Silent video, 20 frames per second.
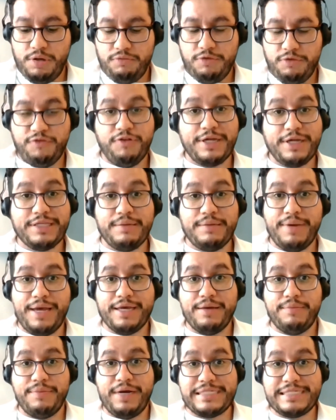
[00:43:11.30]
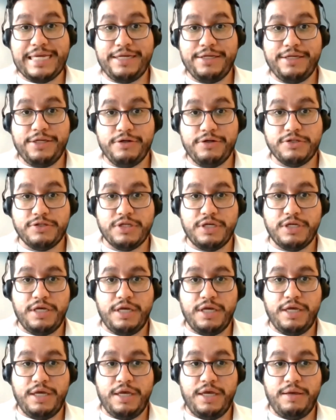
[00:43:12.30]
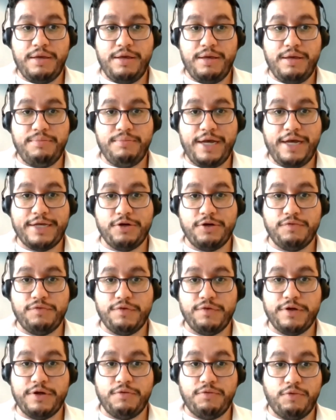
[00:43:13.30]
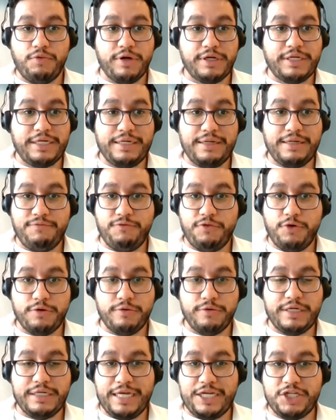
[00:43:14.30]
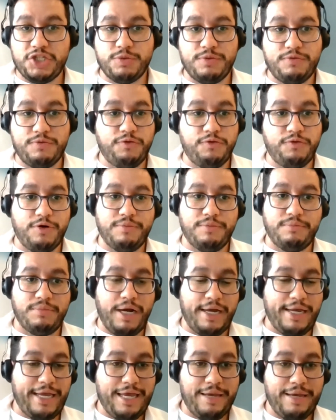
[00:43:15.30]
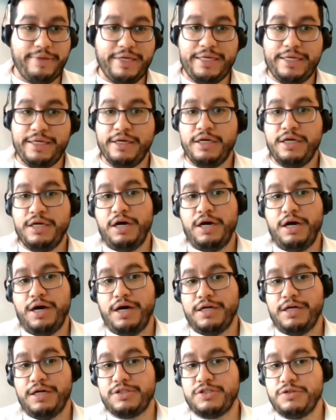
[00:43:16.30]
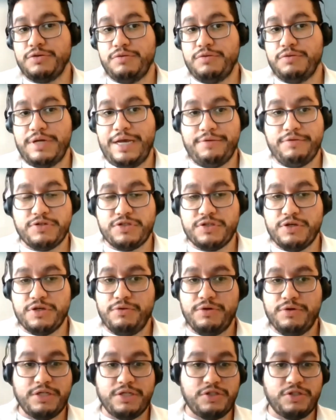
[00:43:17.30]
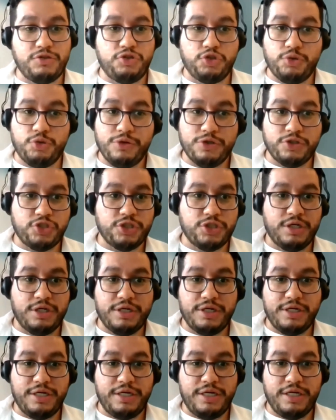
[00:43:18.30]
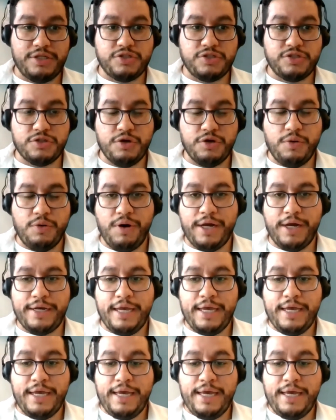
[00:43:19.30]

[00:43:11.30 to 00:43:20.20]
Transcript: reflecting back in my 10 years in my career working in voter engagement from Miami to Arizona to Georgia and so on,